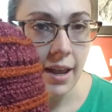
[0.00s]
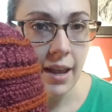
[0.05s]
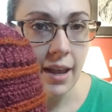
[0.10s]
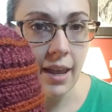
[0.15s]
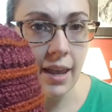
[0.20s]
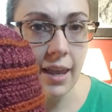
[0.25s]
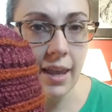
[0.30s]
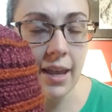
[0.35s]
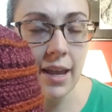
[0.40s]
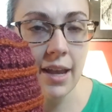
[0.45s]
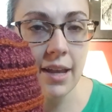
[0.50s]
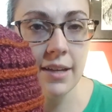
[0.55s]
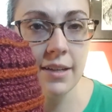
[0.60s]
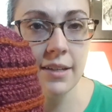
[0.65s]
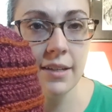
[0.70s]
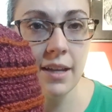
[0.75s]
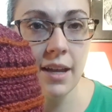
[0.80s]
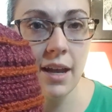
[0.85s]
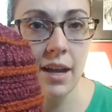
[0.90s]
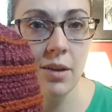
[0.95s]
And
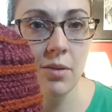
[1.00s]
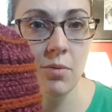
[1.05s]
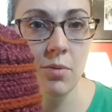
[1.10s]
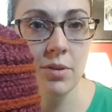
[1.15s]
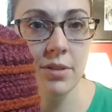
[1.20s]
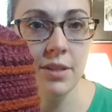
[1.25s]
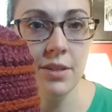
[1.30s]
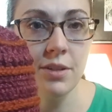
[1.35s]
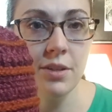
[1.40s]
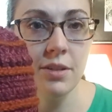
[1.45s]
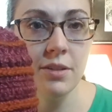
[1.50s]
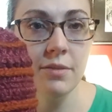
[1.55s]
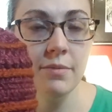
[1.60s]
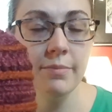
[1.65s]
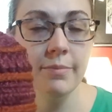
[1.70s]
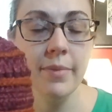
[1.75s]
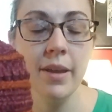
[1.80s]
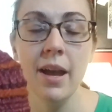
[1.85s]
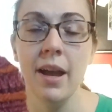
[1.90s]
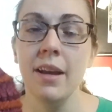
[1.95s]
I
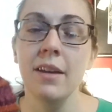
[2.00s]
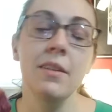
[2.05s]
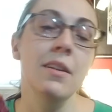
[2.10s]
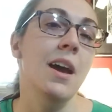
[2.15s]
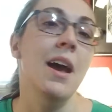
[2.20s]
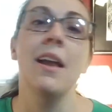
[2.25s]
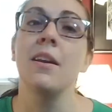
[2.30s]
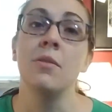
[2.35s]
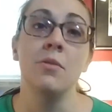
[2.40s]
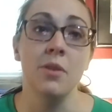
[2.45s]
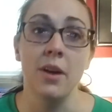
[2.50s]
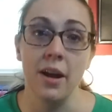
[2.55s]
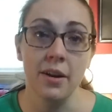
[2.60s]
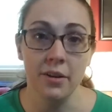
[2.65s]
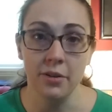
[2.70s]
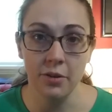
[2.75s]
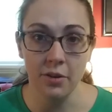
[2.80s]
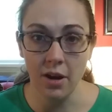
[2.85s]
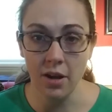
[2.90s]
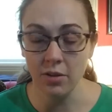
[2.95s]
don't know how to
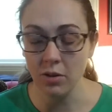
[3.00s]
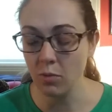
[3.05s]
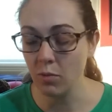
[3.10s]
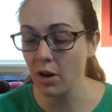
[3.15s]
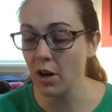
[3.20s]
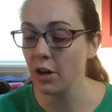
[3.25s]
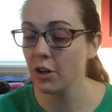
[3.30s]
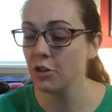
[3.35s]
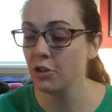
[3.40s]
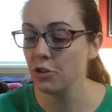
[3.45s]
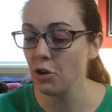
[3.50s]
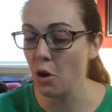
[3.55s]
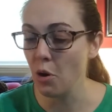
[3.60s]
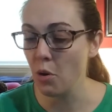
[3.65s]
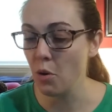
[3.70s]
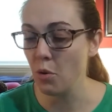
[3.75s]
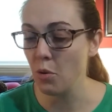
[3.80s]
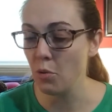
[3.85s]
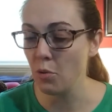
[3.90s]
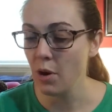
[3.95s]
do color work,
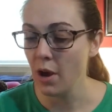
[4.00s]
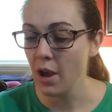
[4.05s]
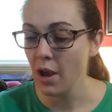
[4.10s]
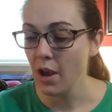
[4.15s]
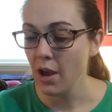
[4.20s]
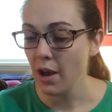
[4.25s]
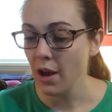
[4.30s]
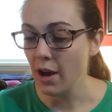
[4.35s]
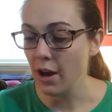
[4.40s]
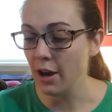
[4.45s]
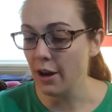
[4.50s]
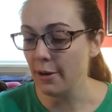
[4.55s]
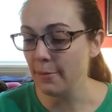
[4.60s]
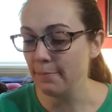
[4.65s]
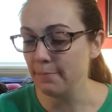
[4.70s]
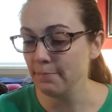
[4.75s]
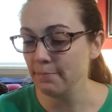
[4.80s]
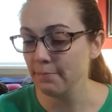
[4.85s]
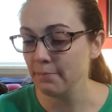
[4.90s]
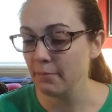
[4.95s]
so
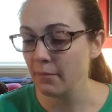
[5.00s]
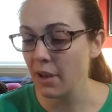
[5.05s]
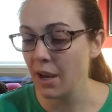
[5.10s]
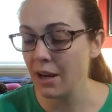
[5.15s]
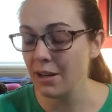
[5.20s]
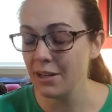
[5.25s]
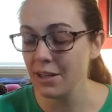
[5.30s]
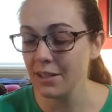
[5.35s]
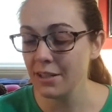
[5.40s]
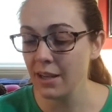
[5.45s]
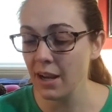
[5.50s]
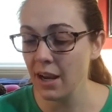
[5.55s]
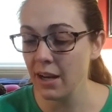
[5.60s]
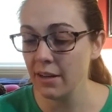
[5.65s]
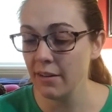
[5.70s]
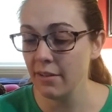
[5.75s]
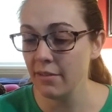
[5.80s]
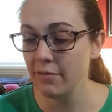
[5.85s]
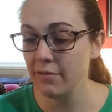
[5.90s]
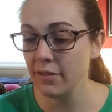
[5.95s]
I just kind
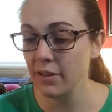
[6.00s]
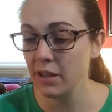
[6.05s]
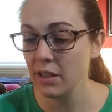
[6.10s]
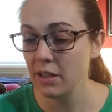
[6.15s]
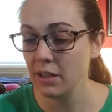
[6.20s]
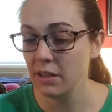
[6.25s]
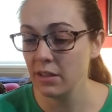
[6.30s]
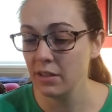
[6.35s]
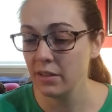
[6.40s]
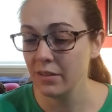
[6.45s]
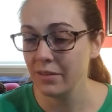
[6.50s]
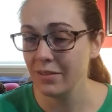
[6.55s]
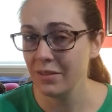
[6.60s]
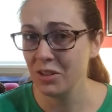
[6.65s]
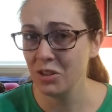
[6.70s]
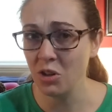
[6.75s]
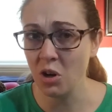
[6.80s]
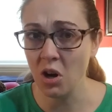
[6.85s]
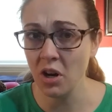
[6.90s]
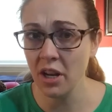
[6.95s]
of
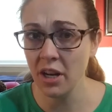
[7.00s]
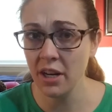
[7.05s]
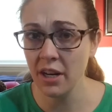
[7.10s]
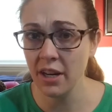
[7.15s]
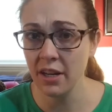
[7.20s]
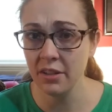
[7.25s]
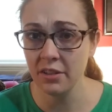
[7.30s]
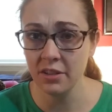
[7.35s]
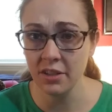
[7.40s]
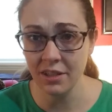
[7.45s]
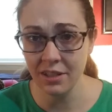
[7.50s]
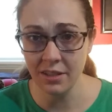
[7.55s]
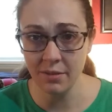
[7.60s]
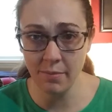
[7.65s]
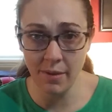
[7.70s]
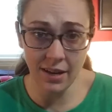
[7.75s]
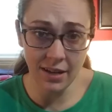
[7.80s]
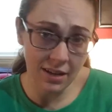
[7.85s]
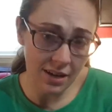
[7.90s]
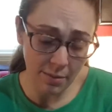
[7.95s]
started and just
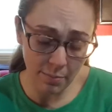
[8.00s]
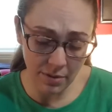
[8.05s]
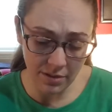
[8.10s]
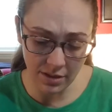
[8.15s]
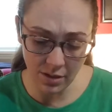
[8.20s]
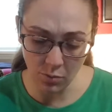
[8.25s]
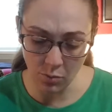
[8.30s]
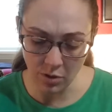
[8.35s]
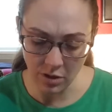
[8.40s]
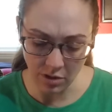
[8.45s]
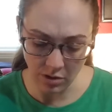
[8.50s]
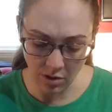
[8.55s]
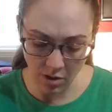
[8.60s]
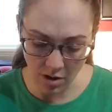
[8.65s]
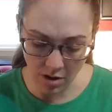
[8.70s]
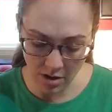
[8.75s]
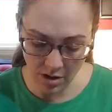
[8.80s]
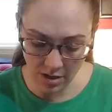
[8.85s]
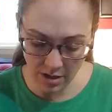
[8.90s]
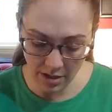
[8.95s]
made it up as I went
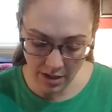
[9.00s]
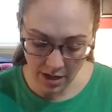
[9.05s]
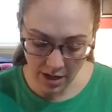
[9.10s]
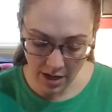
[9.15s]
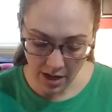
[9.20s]
along.